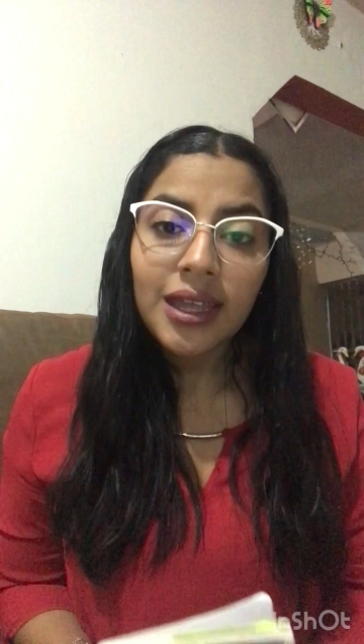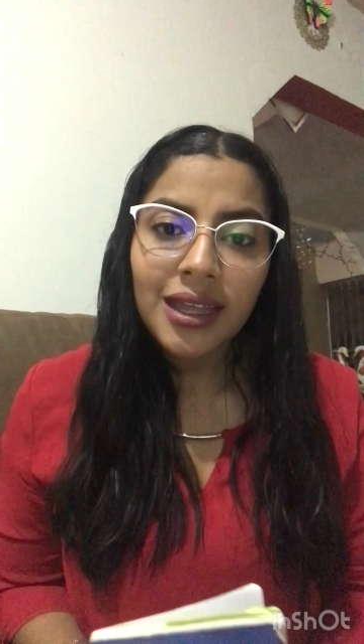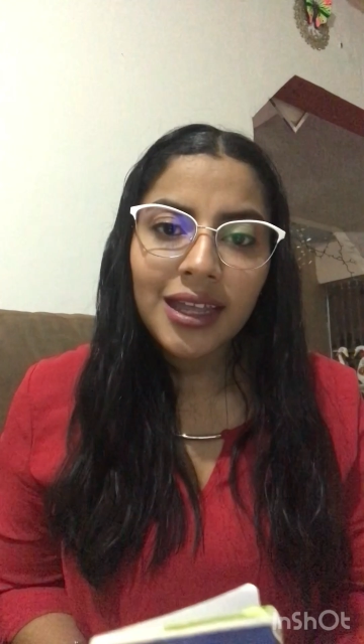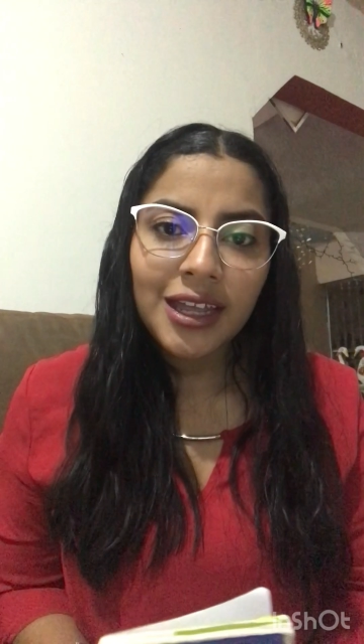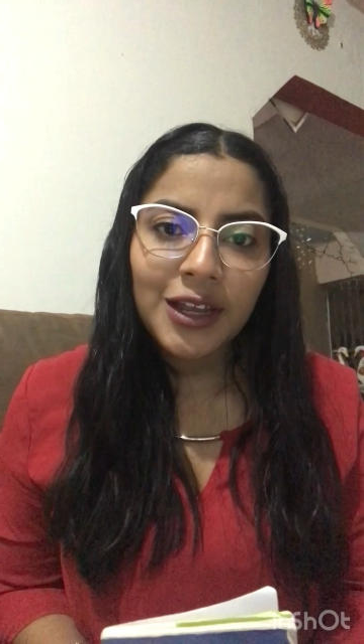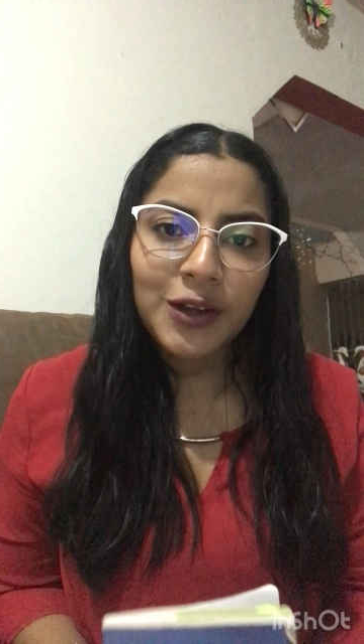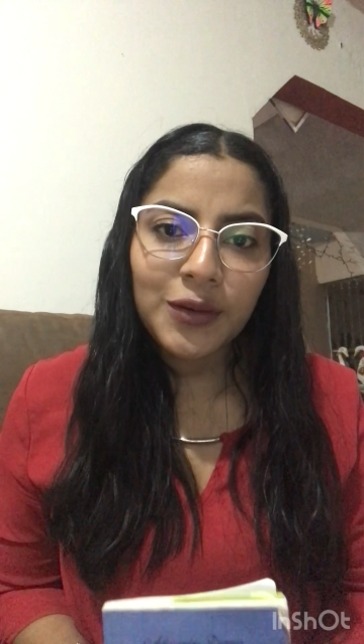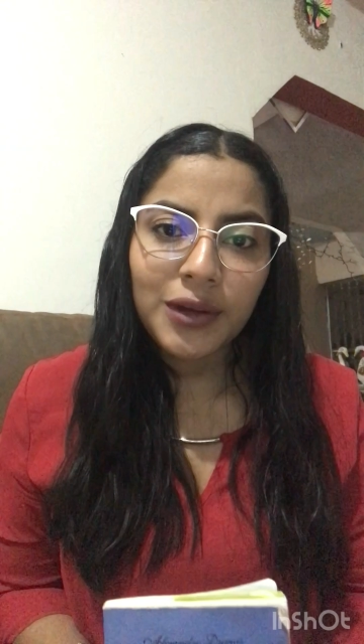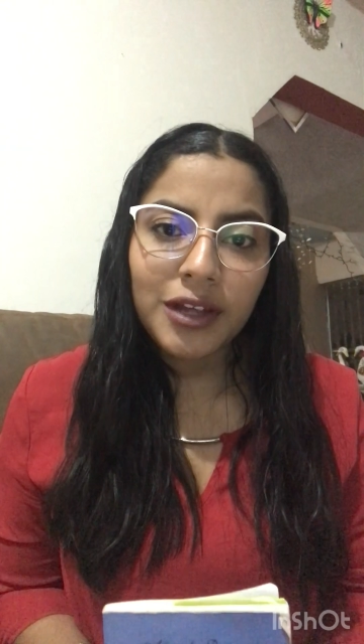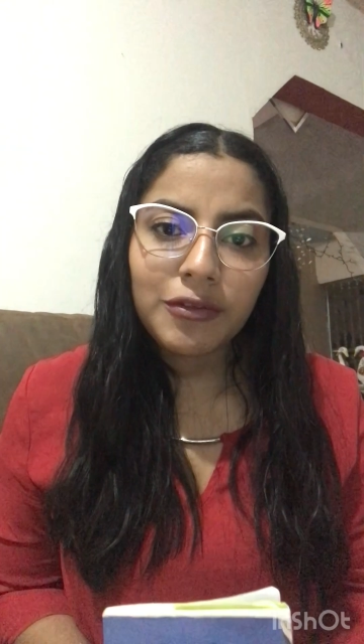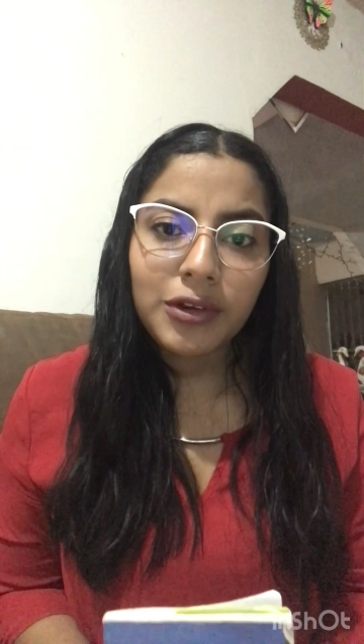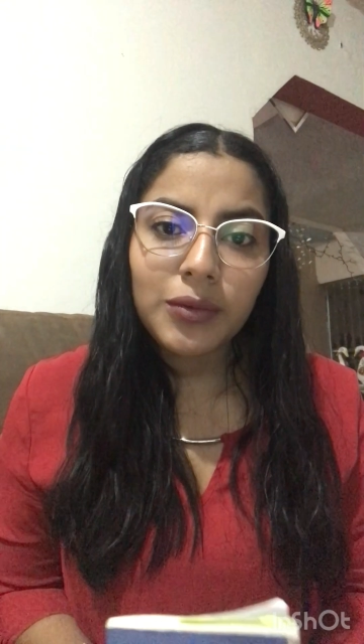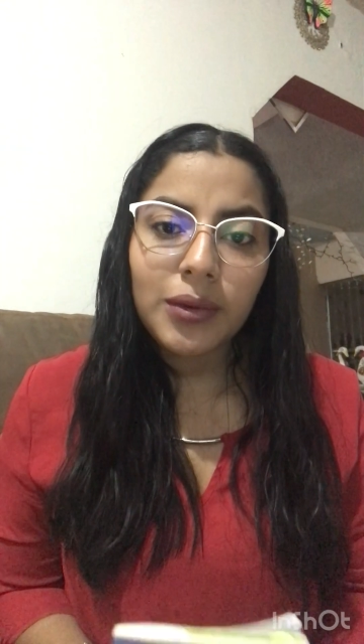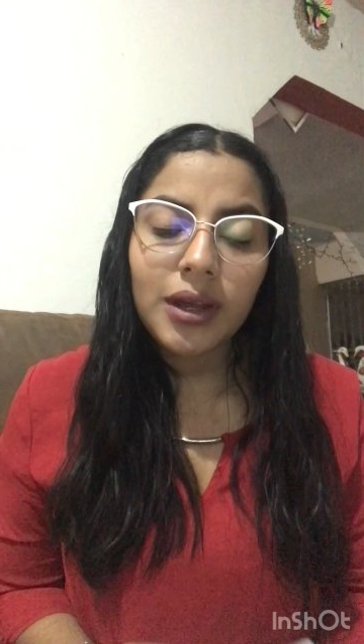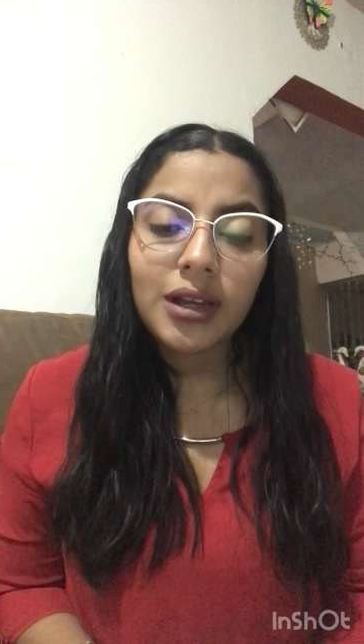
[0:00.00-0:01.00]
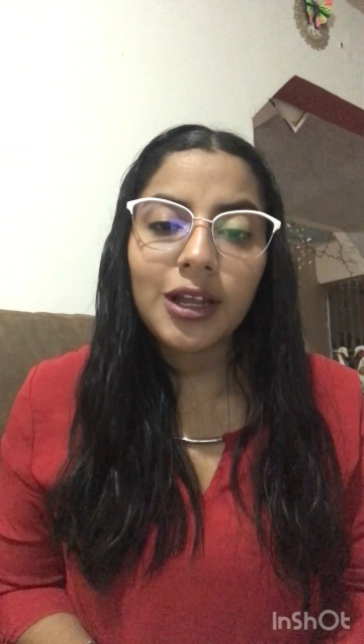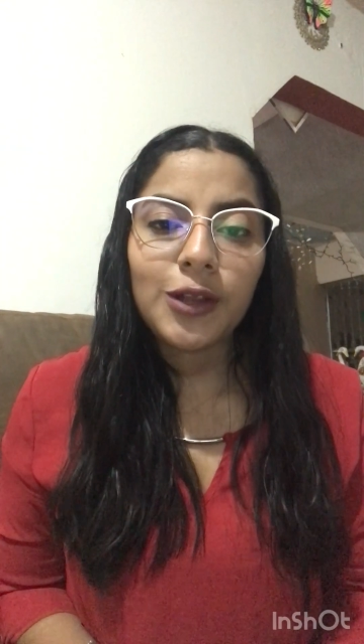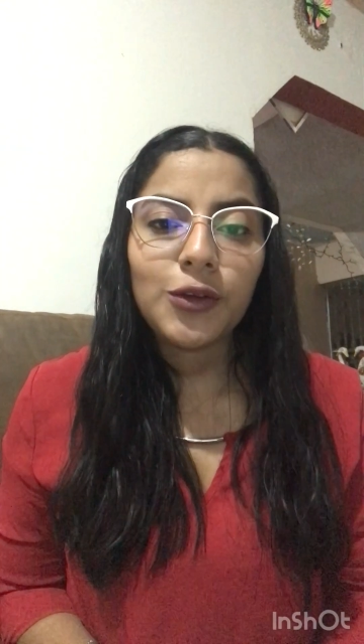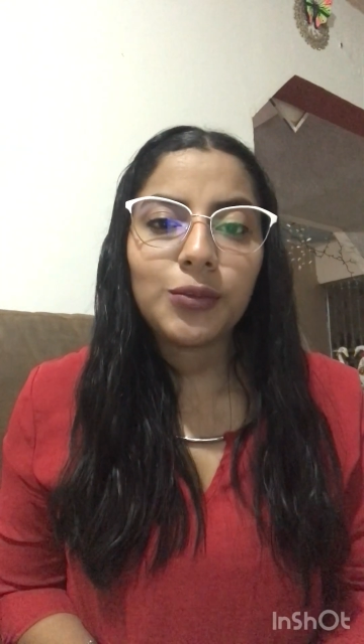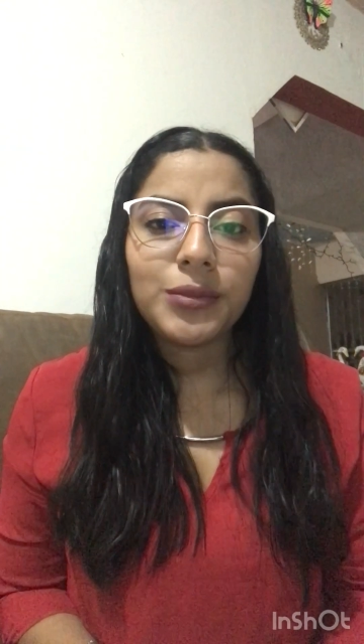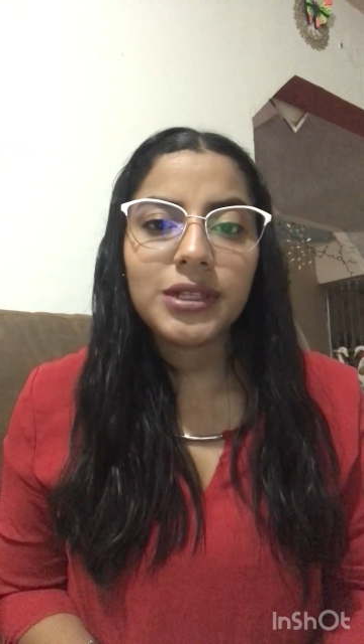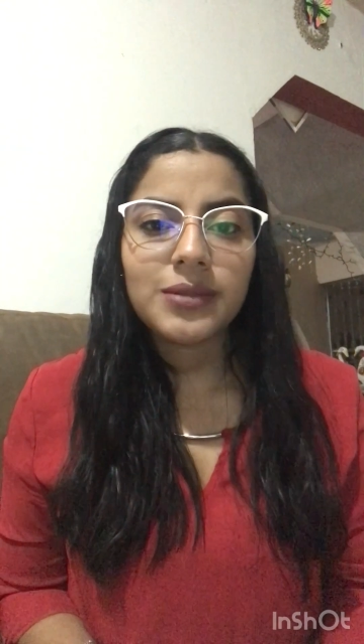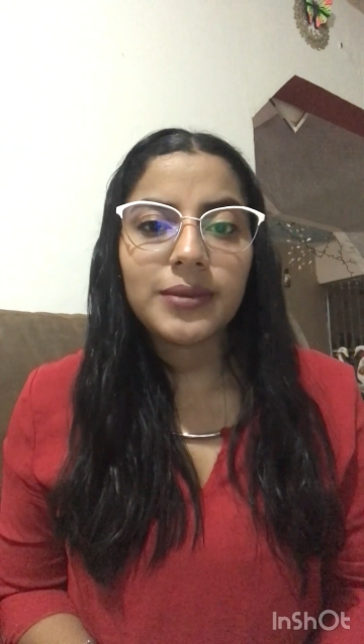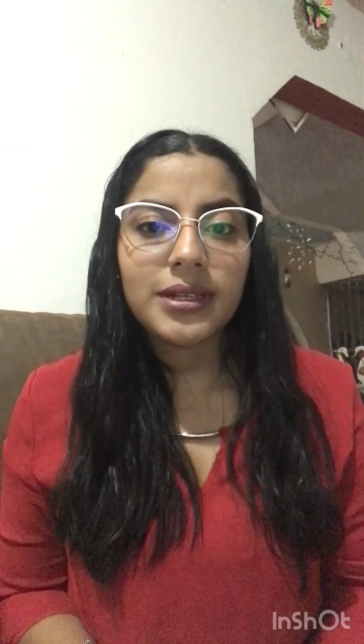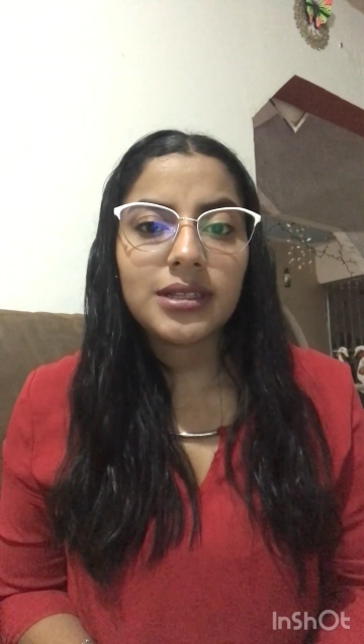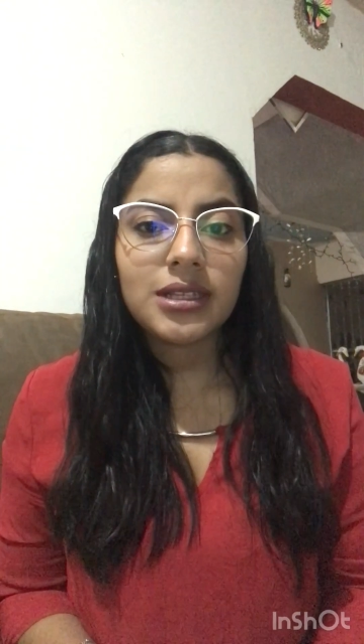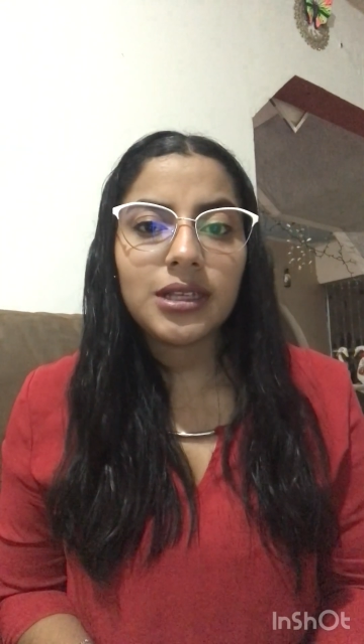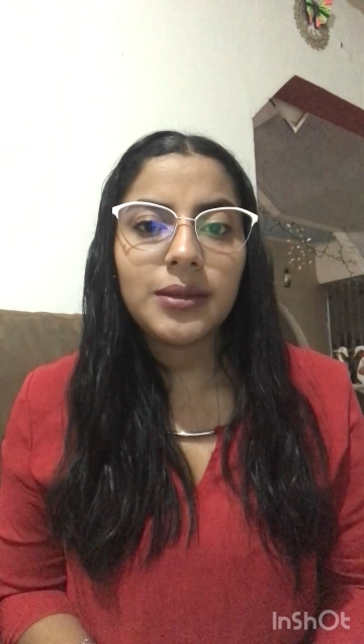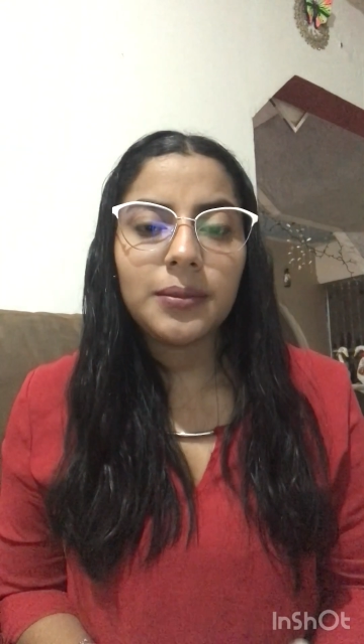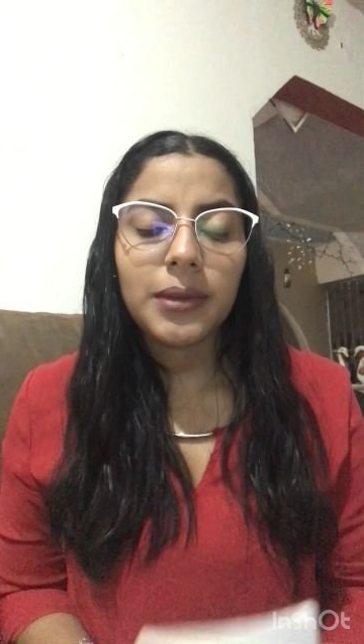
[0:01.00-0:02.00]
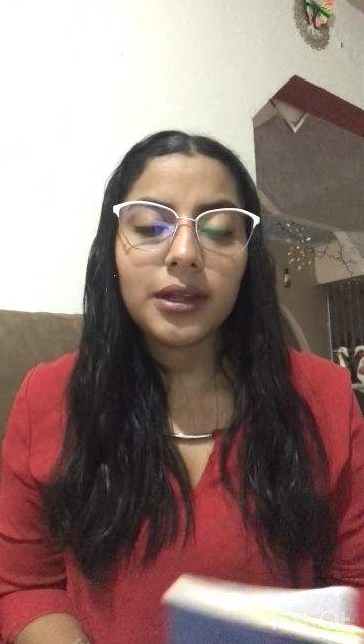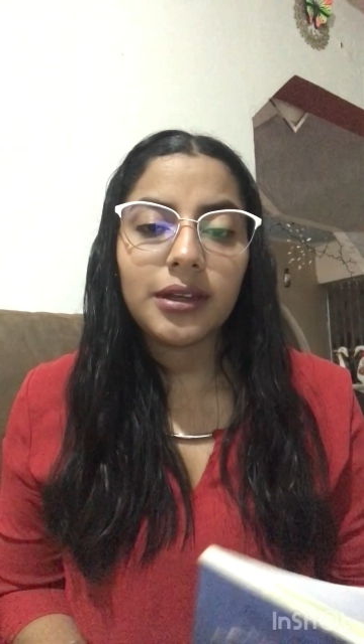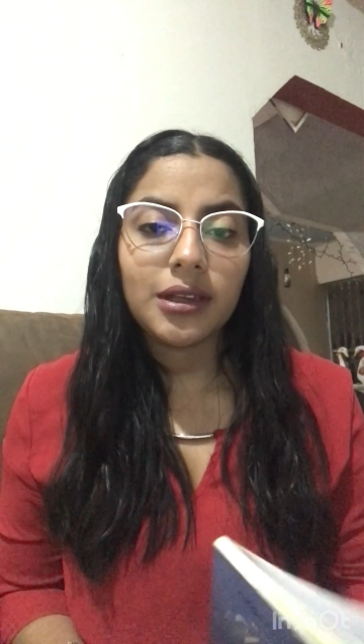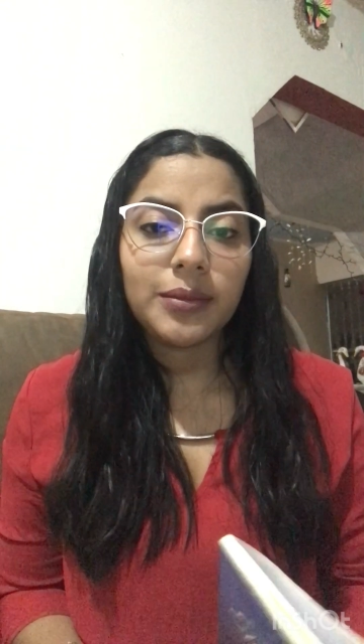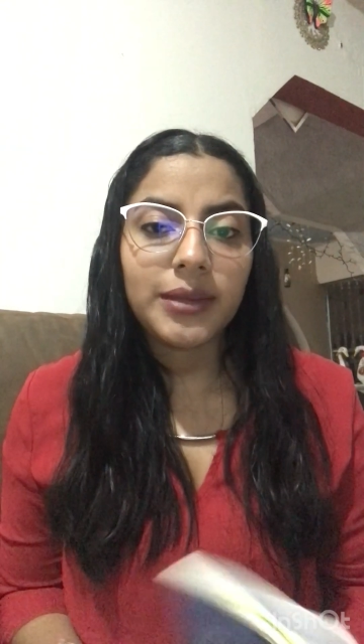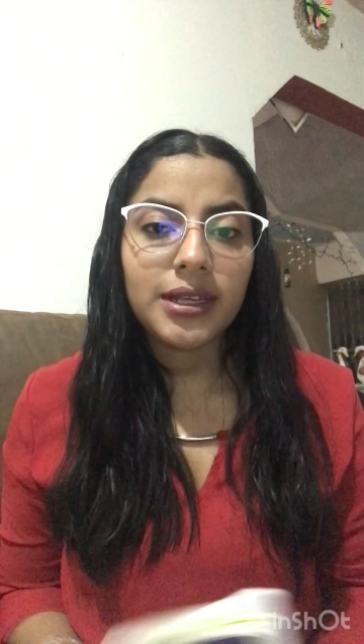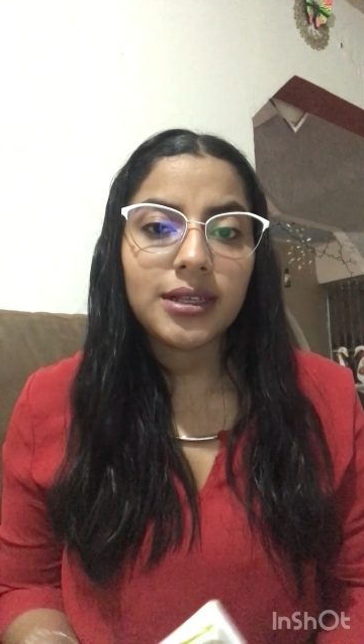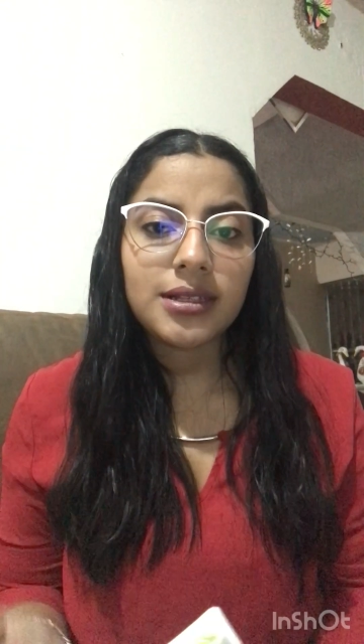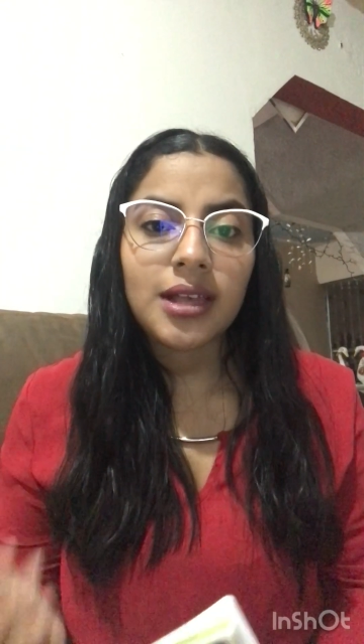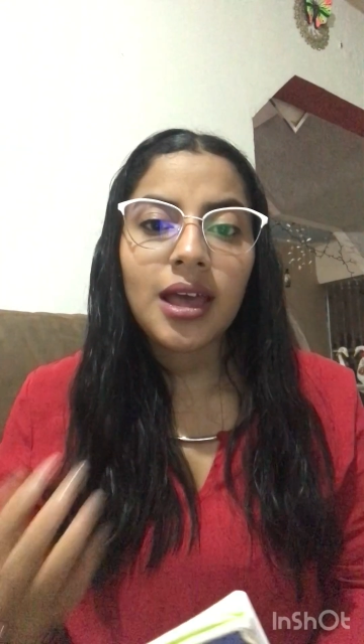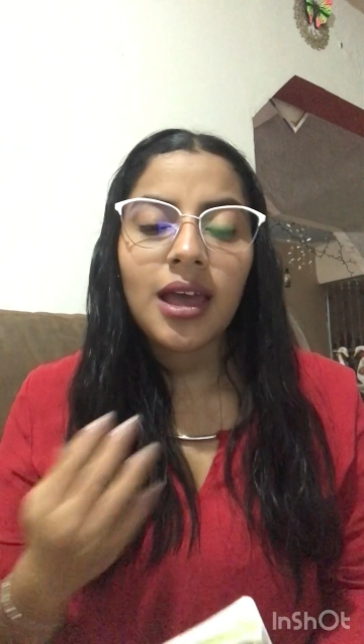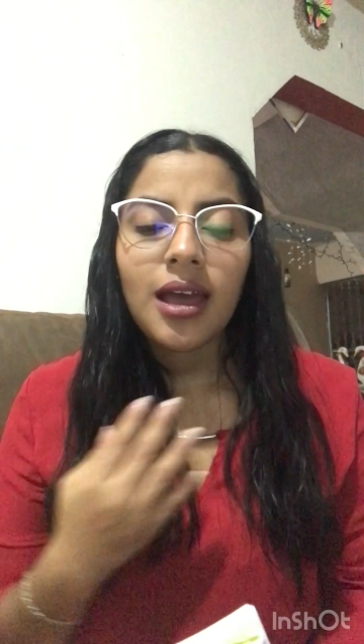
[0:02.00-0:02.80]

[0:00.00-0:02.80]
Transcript: Hello everyone, hello Miss Bessie, my name is